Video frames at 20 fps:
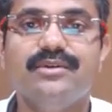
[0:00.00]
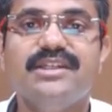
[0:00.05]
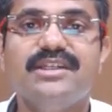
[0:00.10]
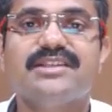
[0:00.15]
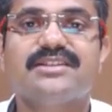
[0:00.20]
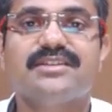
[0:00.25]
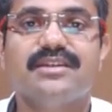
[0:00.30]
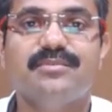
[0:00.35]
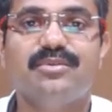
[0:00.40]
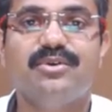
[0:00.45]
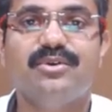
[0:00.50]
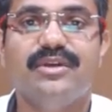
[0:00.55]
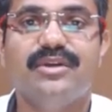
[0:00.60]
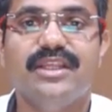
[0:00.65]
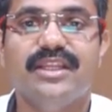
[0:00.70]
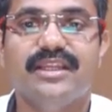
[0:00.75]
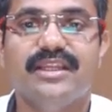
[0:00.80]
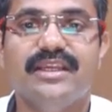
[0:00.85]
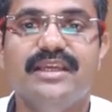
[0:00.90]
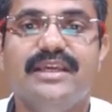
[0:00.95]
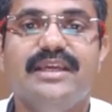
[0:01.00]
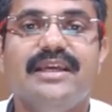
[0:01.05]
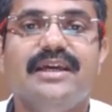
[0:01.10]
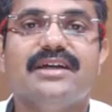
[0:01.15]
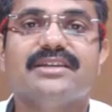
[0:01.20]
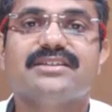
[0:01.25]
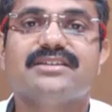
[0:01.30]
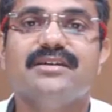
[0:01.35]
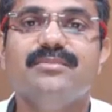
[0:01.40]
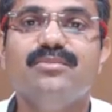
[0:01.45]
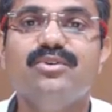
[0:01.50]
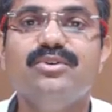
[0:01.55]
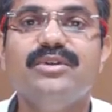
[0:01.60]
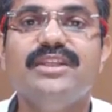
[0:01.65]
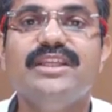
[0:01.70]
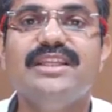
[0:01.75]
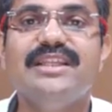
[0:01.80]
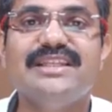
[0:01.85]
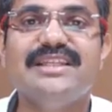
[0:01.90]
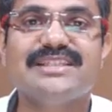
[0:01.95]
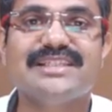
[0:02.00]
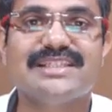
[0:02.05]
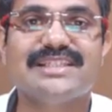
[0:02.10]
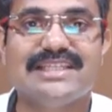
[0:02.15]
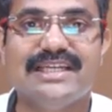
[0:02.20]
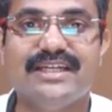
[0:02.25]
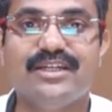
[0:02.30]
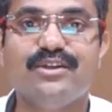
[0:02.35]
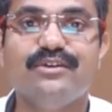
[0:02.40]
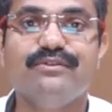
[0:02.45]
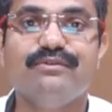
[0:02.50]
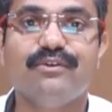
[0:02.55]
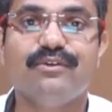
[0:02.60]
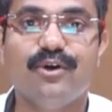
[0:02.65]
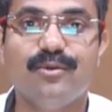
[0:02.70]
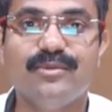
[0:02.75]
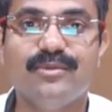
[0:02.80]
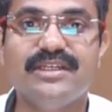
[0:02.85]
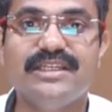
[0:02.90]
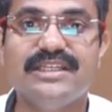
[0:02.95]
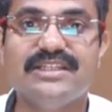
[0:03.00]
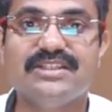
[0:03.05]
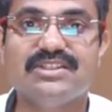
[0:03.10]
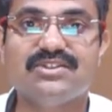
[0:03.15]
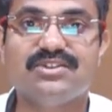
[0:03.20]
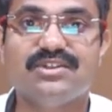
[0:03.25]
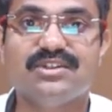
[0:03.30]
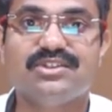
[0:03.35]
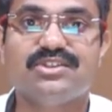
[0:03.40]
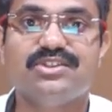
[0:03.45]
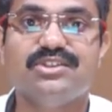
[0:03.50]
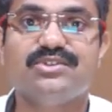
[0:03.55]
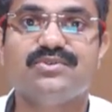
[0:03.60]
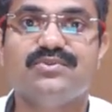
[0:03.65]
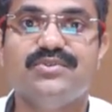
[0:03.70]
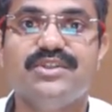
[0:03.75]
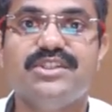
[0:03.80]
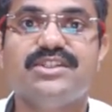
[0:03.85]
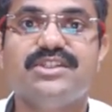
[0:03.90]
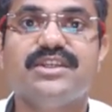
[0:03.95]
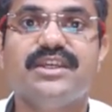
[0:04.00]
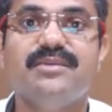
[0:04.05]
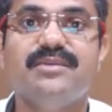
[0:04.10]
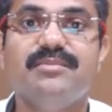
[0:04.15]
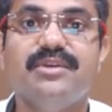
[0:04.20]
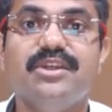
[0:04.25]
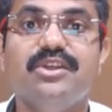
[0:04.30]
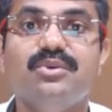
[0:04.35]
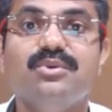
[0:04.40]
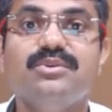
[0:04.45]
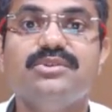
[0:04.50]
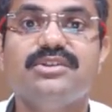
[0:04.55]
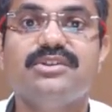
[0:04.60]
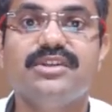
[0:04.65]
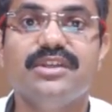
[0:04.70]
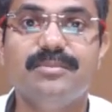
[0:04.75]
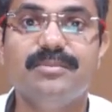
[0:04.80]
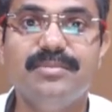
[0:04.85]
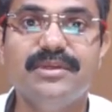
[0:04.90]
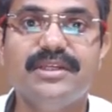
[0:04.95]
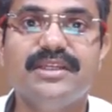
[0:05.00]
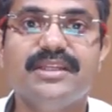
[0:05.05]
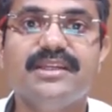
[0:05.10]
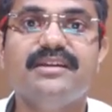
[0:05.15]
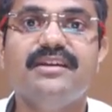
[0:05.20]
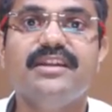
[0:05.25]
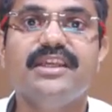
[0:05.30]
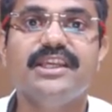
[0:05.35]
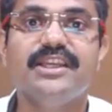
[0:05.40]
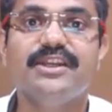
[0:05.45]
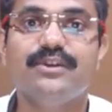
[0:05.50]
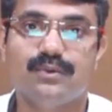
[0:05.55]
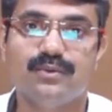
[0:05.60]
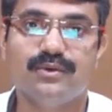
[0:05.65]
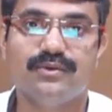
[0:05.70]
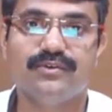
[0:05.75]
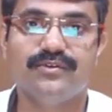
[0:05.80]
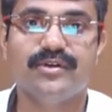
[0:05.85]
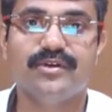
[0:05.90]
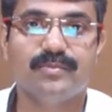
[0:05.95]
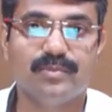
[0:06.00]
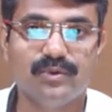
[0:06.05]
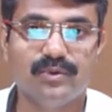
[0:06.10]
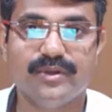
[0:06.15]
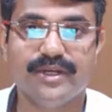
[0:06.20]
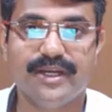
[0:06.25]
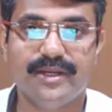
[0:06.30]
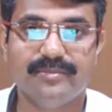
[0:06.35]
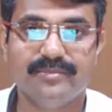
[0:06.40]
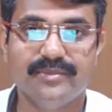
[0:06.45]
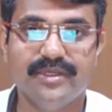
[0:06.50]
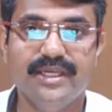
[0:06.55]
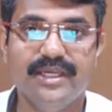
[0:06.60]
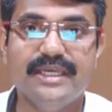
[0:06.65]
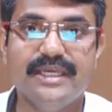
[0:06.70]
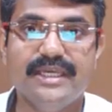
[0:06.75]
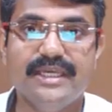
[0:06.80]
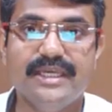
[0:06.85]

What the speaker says: Now what is subroutine? A subroutine is a set of common instructions which can be used repeatedly into our program.